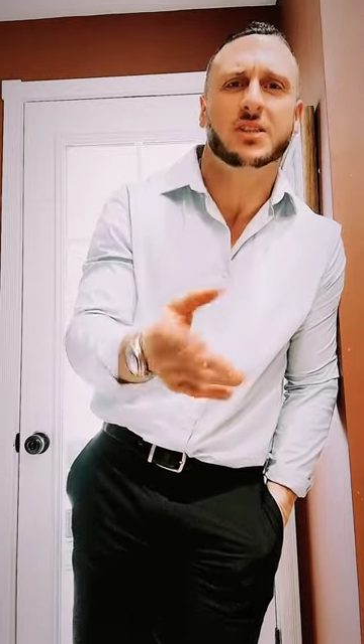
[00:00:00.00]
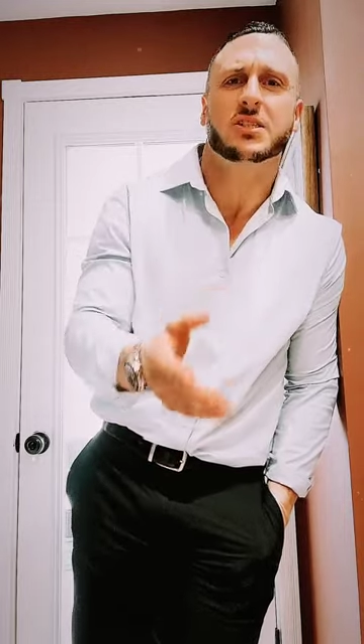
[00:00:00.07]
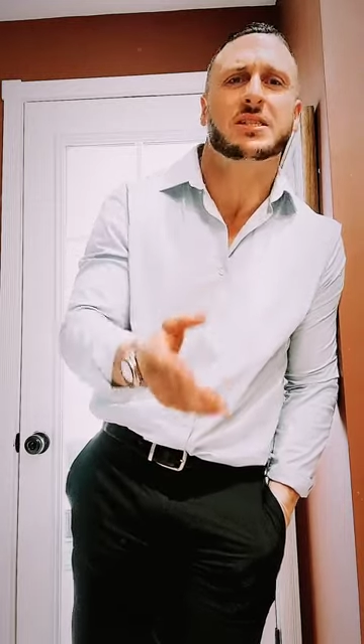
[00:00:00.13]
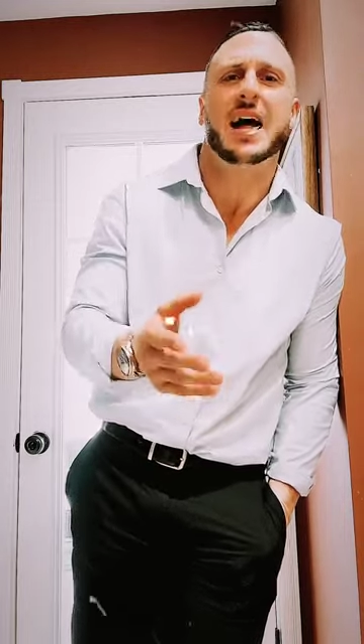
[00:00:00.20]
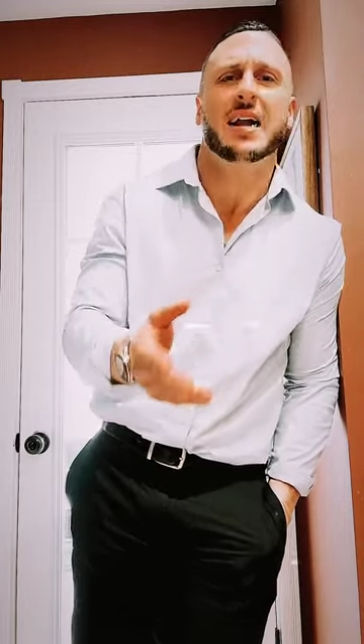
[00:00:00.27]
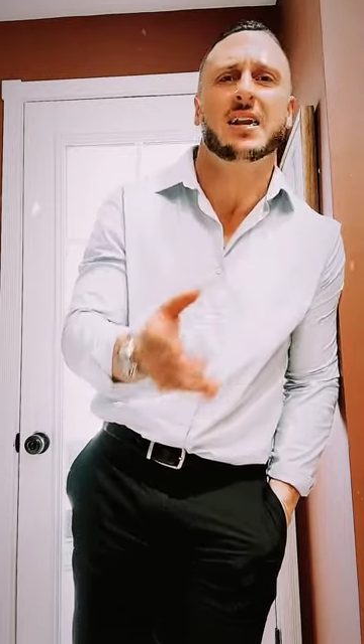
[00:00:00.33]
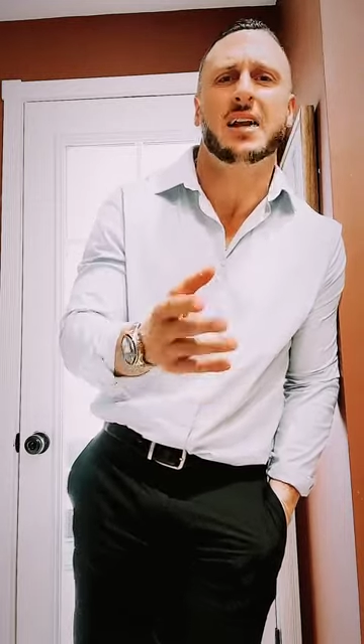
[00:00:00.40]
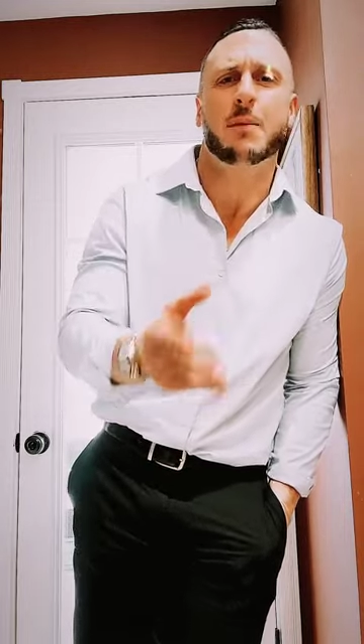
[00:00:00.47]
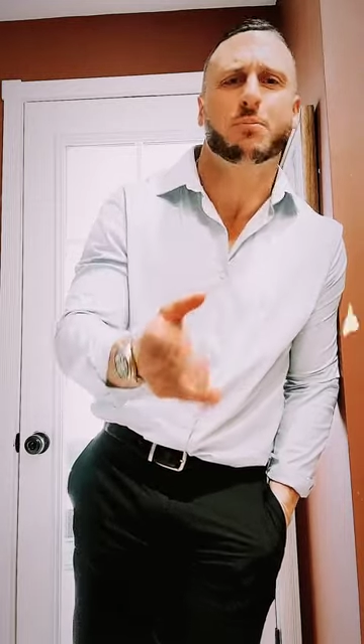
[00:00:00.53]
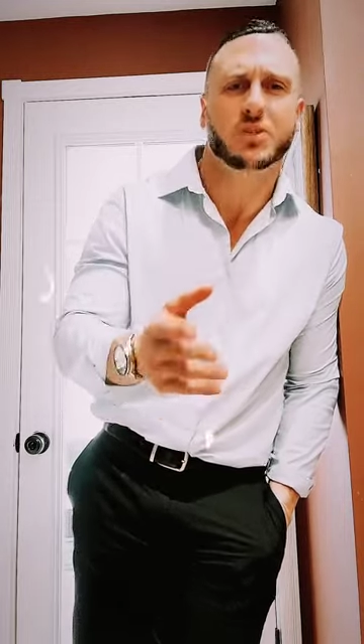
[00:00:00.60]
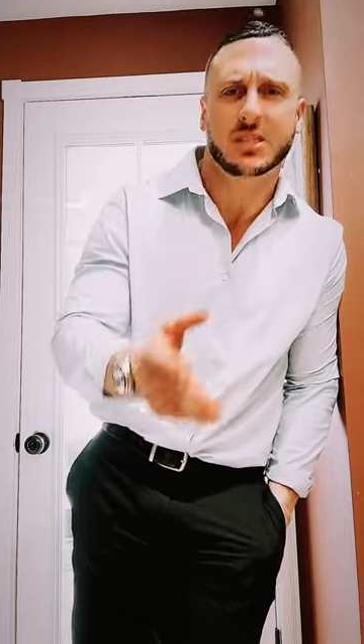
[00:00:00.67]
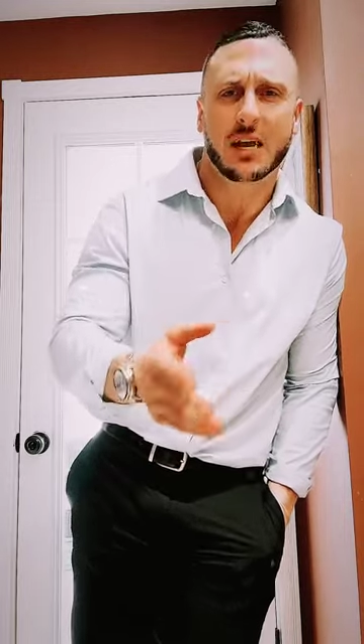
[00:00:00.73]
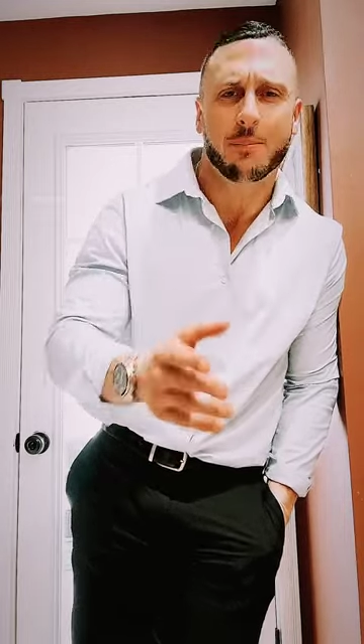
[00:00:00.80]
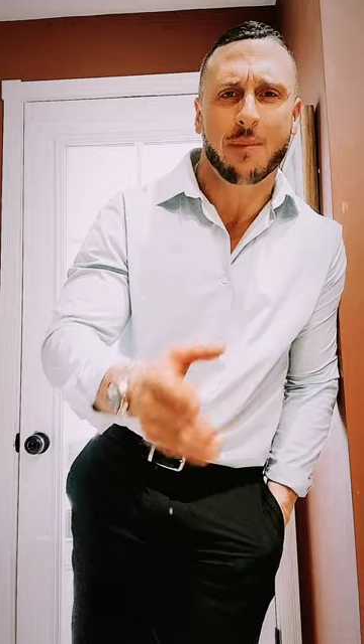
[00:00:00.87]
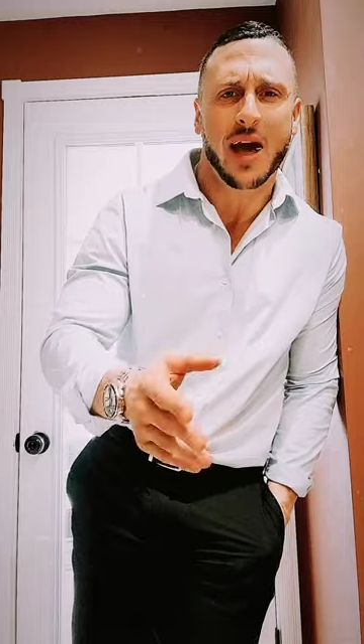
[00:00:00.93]
because
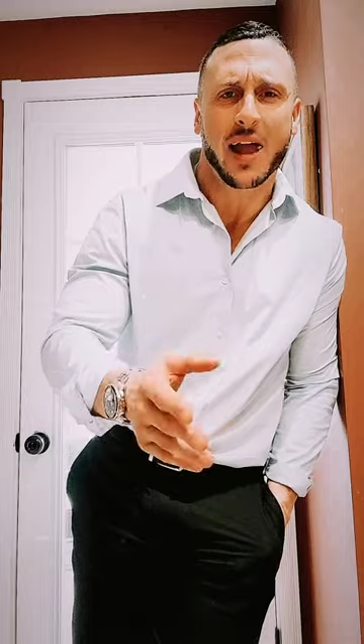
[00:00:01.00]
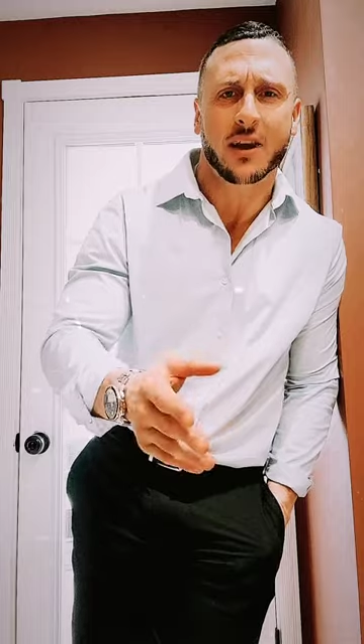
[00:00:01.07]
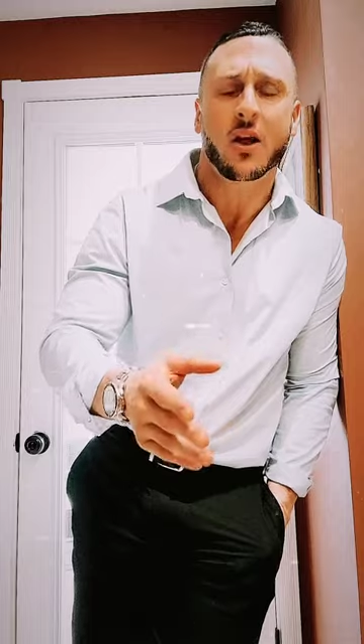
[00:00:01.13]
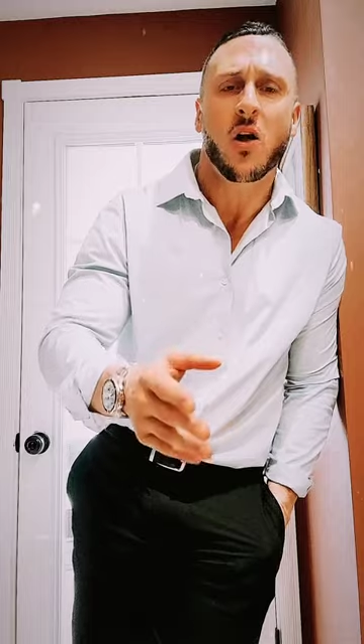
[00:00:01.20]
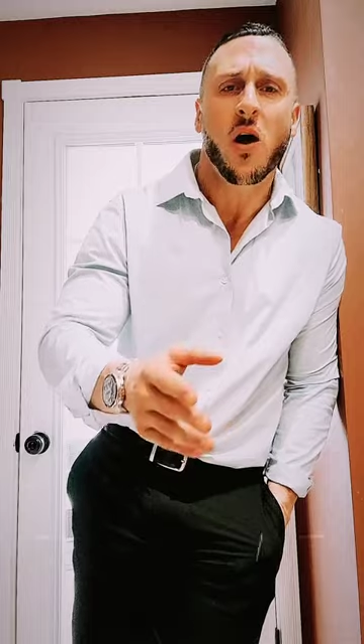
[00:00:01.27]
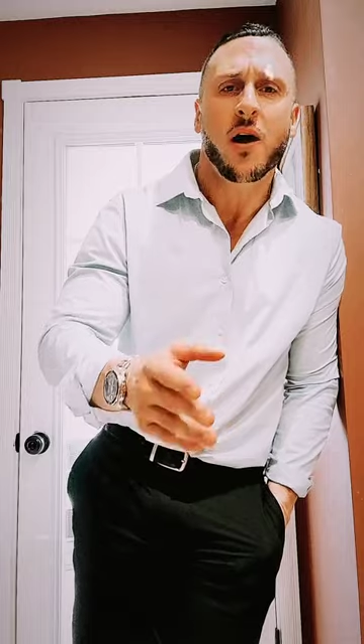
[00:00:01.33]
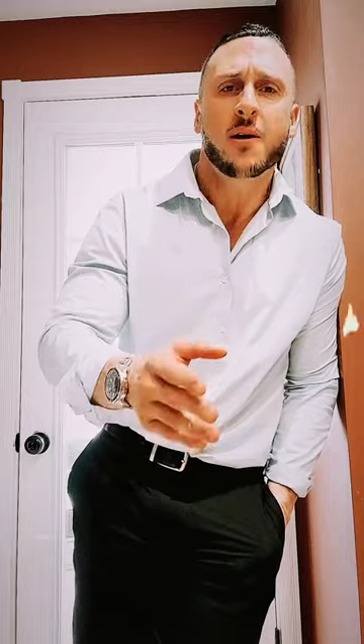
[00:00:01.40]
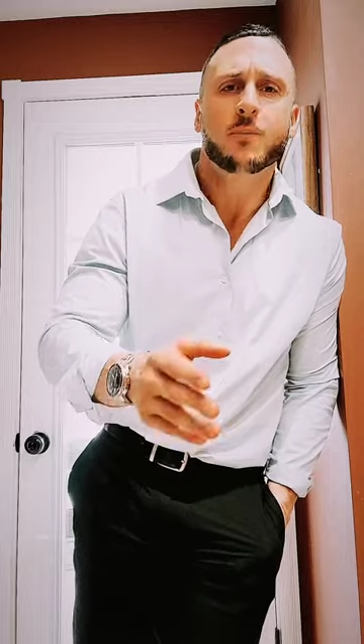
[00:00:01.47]
99% of men